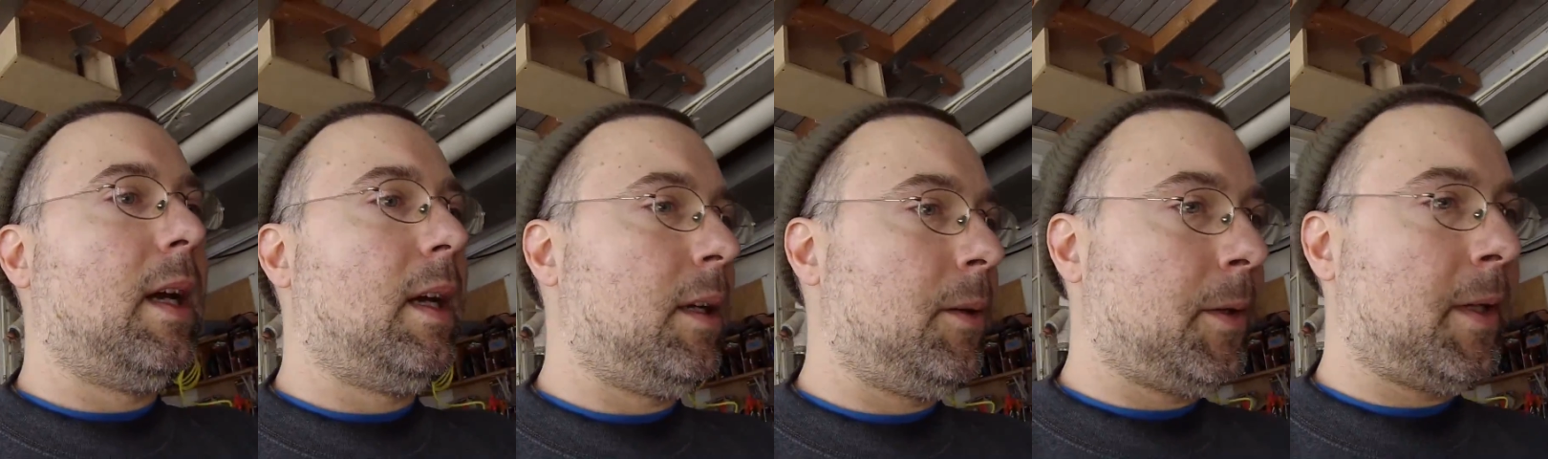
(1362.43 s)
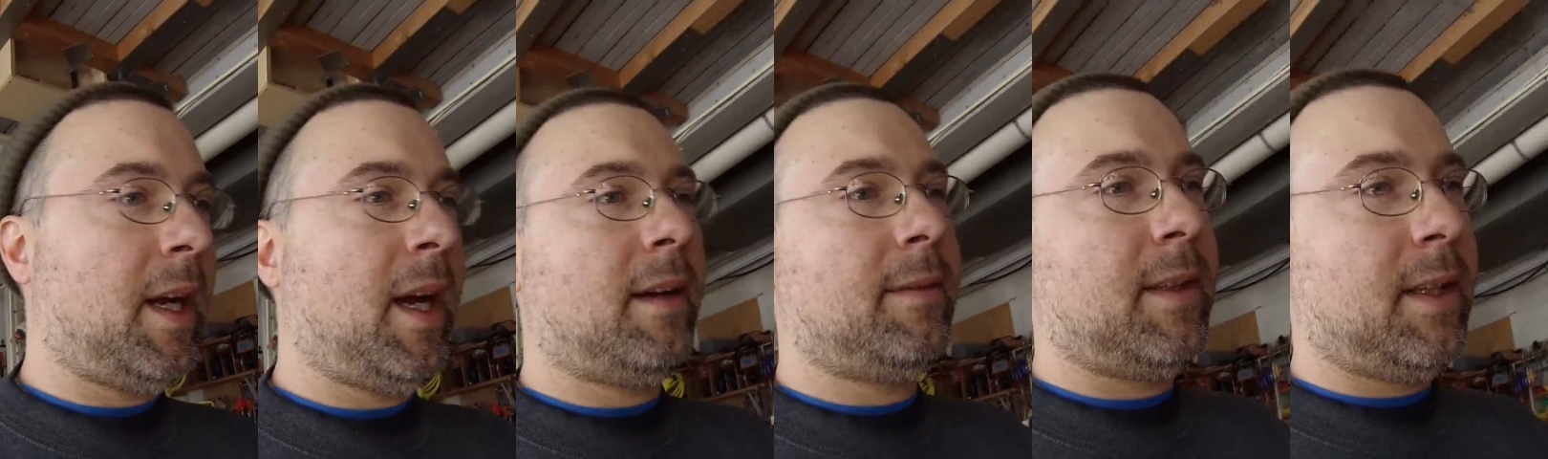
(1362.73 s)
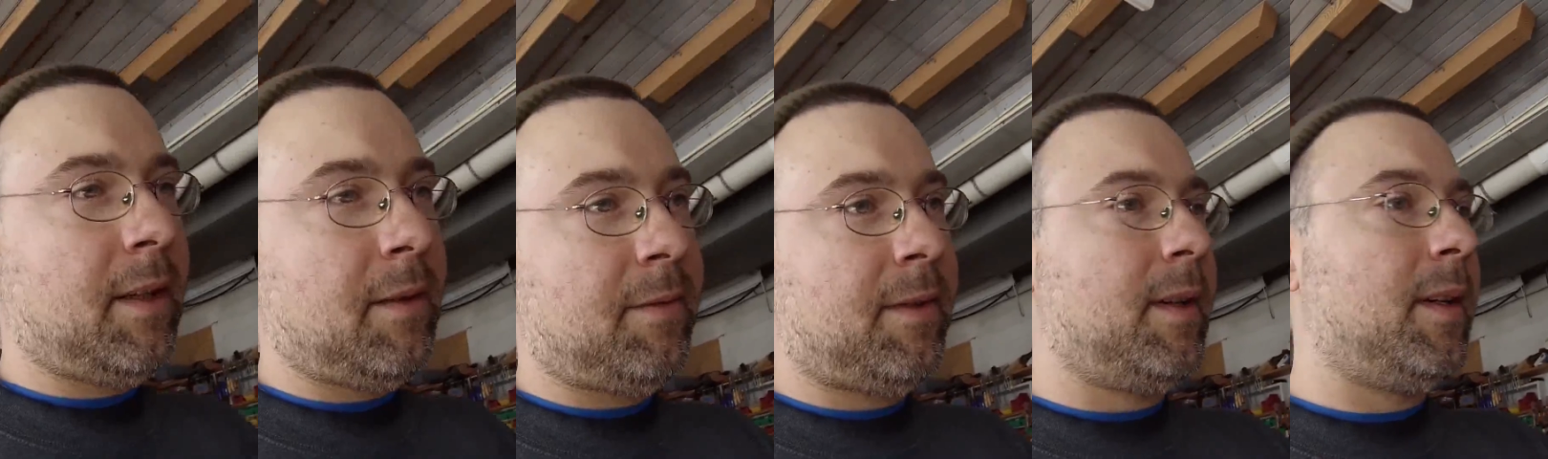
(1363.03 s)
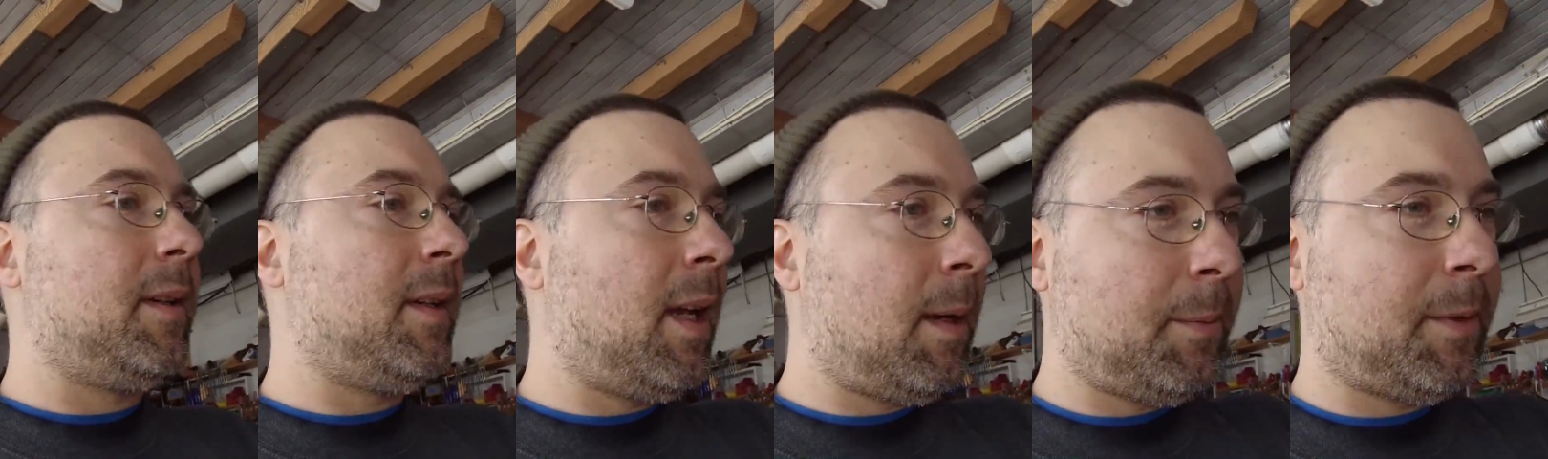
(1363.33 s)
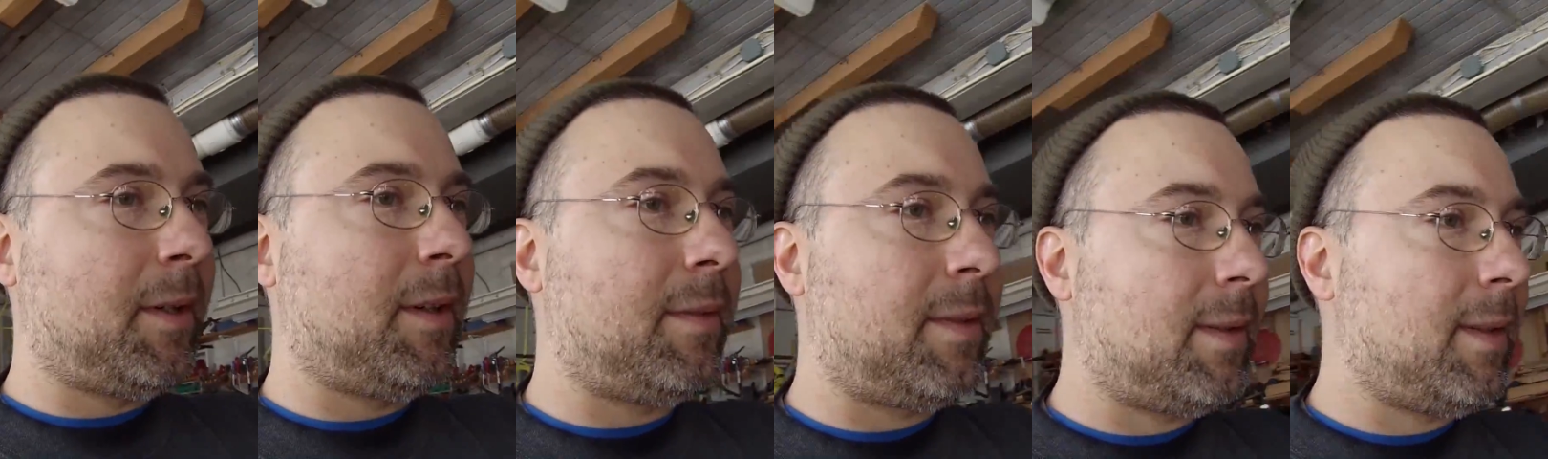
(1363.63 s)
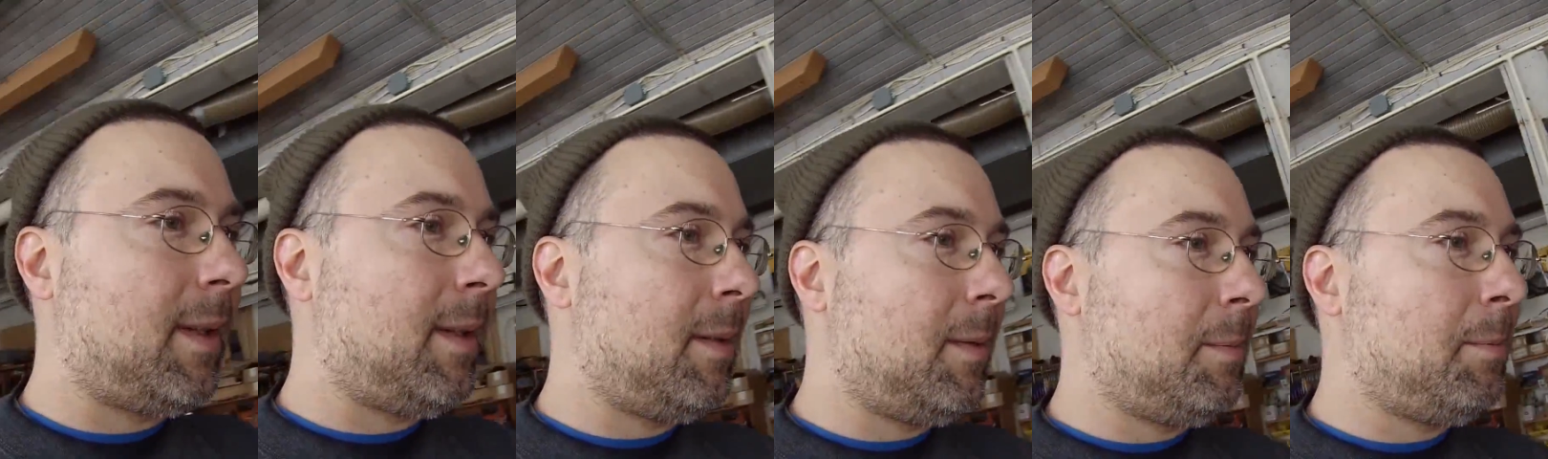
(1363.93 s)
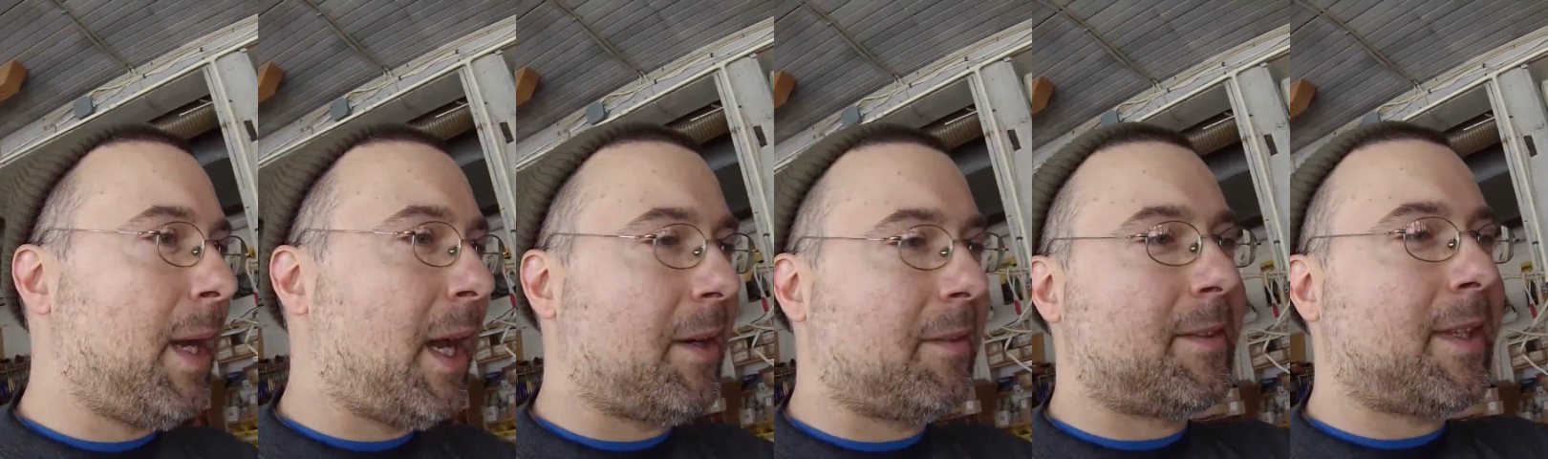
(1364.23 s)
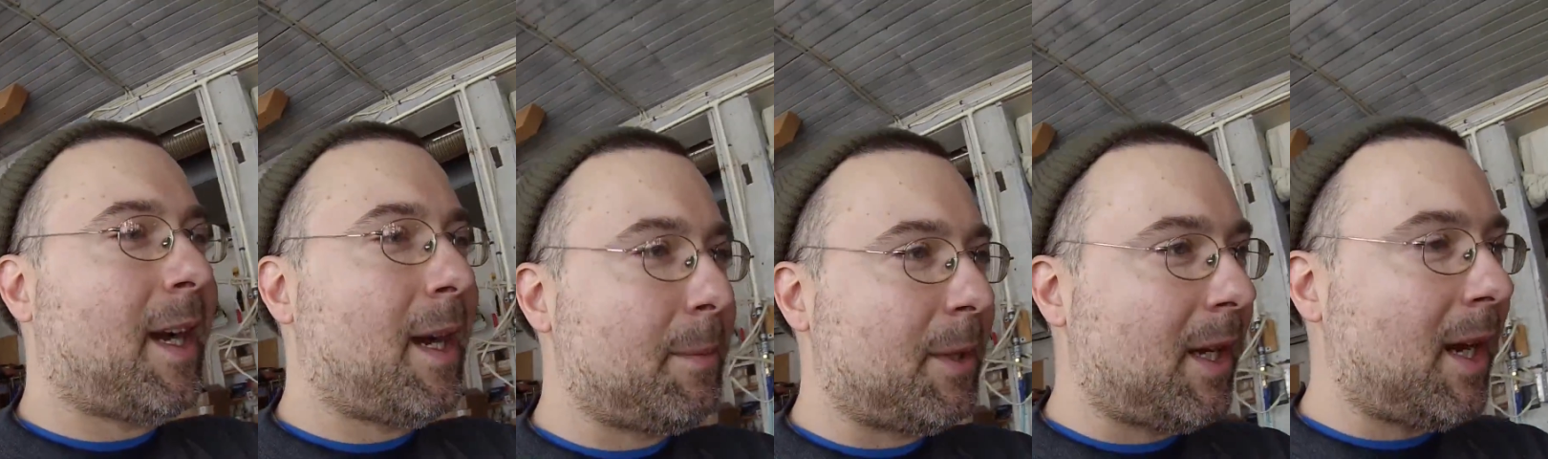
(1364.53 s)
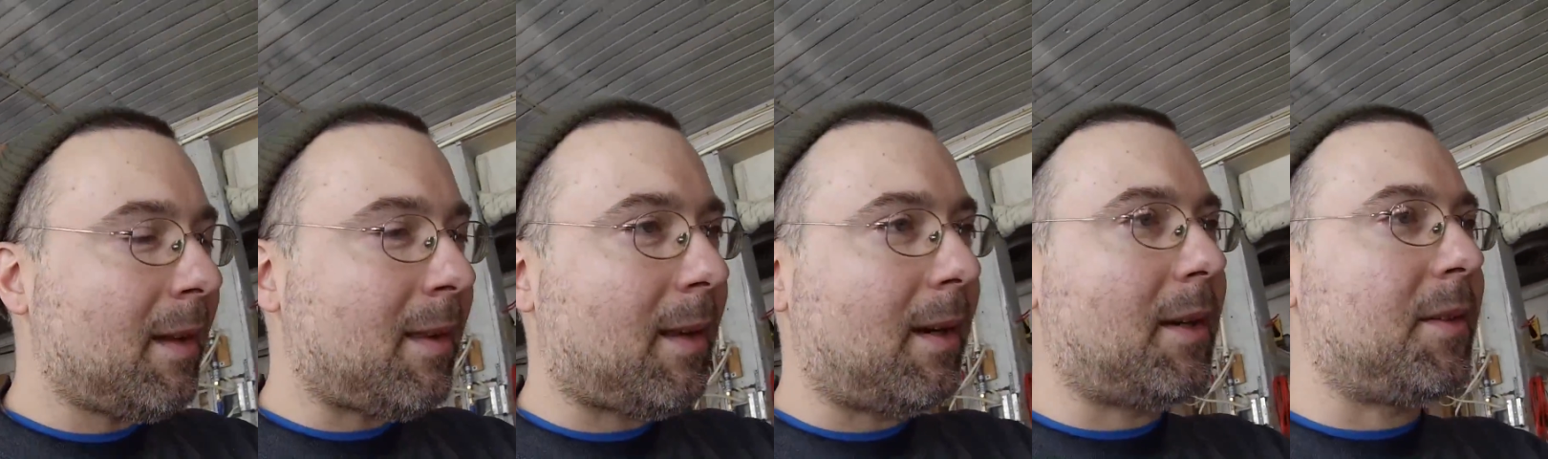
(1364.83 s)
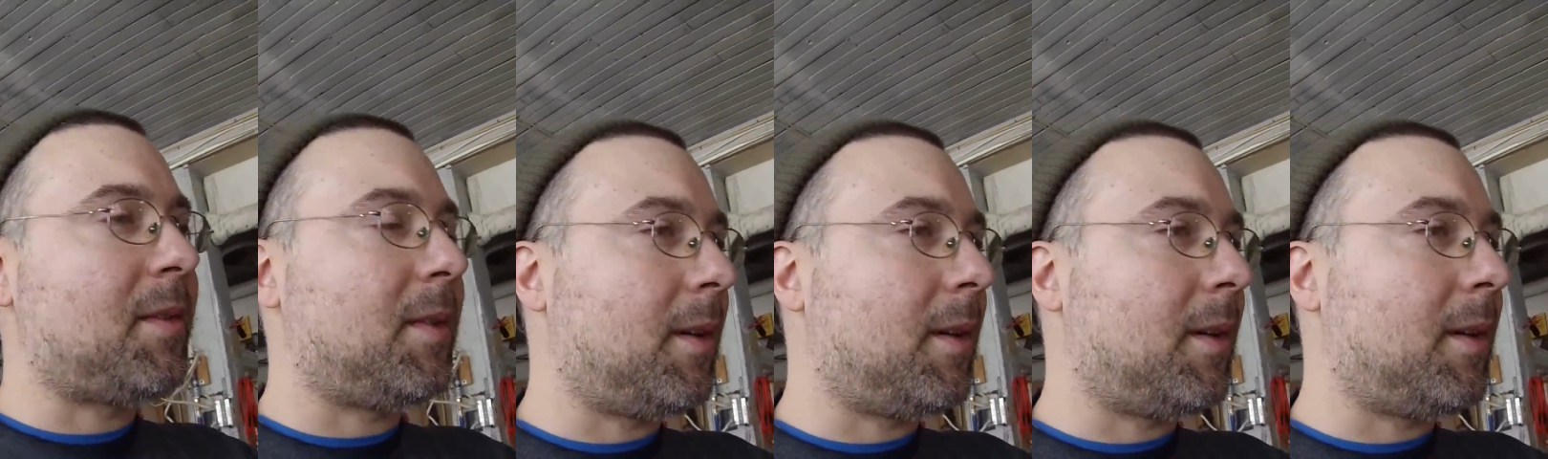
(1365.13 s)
and would have an infinite amount of time to get there.